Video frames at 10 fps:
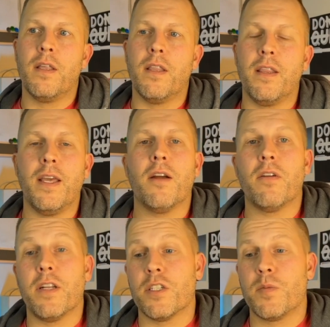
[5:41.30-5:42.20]
they are
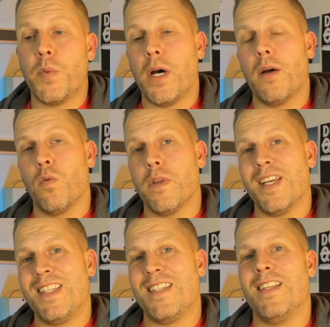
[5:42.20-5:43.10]
in a spot where they
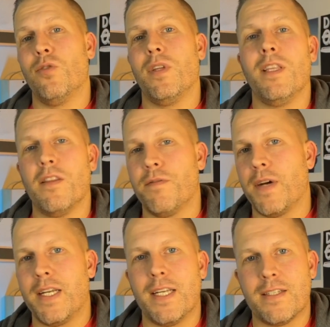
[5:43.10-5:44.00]
still need the
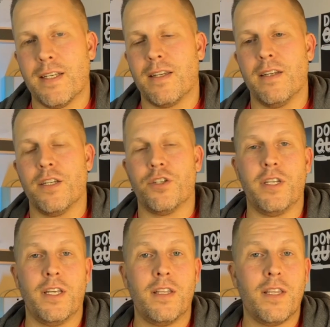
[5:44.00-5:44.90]
financing condition
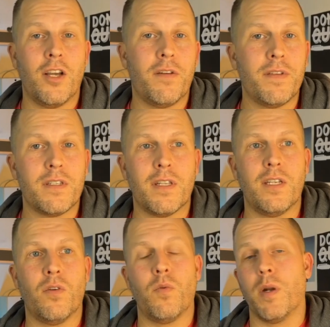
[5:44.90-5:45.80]
in, and they obviously
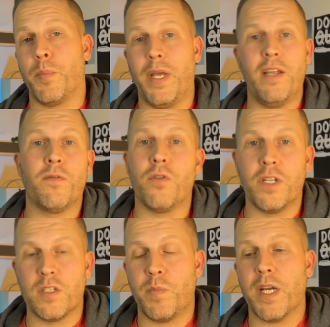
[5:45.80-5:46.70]
don't want to pay for an
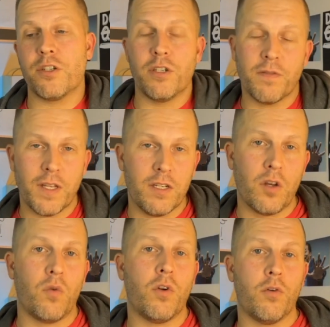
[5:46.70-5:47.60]
inspection if they
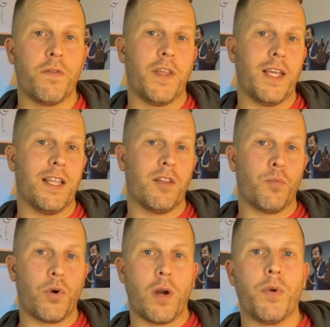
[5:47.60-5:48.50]
don't know if they get the
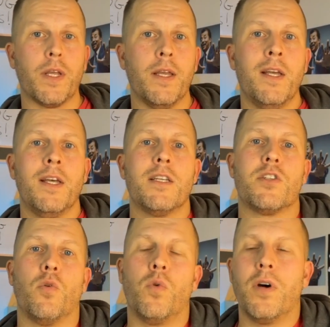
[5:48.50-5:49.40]
property.
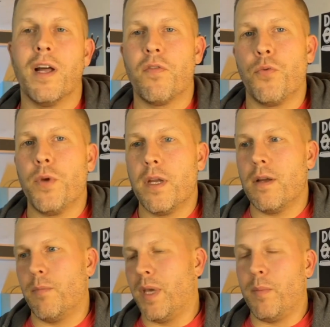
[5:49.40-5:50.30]
So we'll have three,
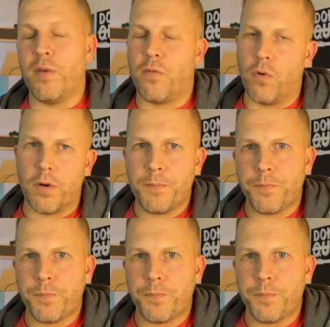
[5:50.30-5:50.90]
maybe four